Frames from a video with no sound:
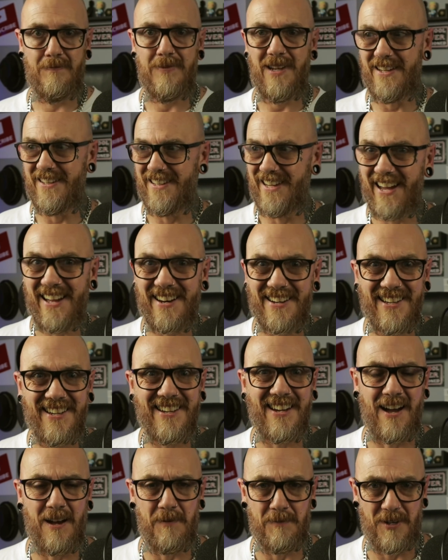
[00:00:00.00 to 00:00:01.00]
Bloody hell, he
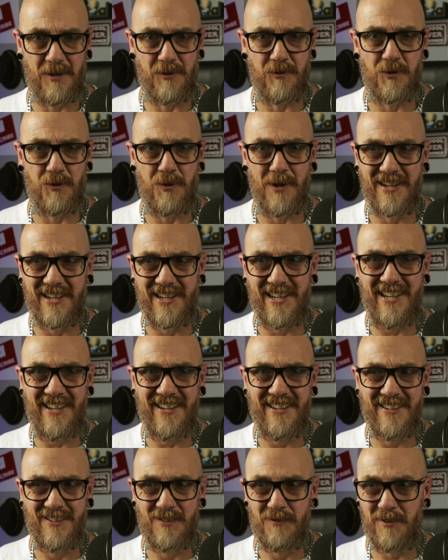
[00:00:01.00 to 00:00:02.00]
calmed down quickly.
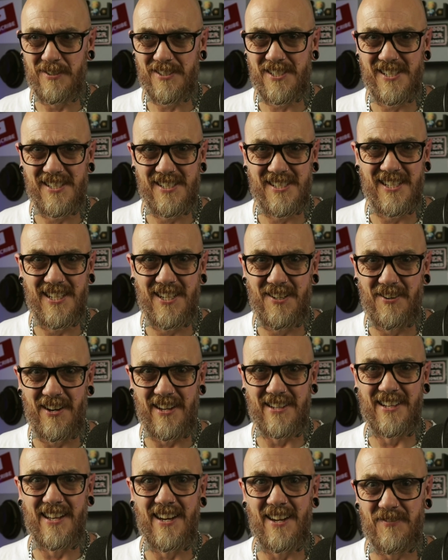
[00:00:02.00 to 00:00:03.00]
What's his
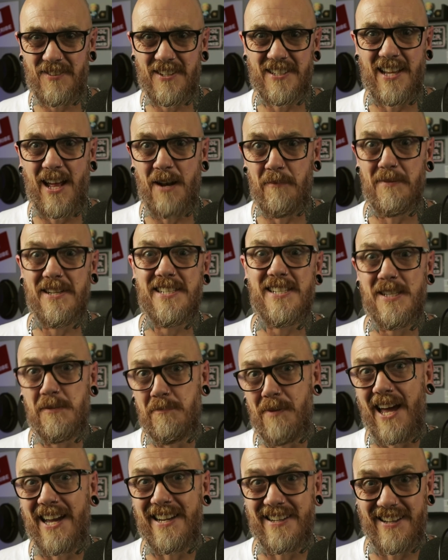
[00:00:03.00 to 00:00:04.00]
secret? I'll have to tell Mrs.
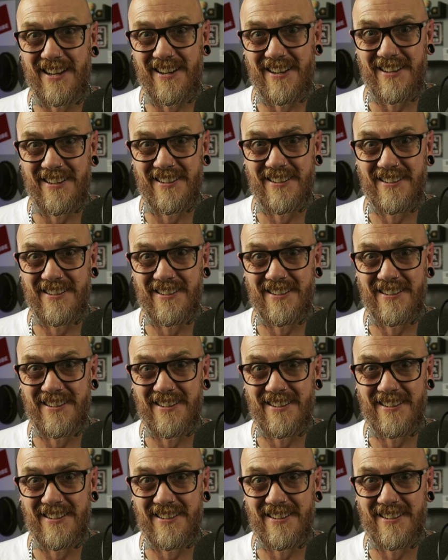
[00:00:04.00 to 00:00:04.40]
Blinder.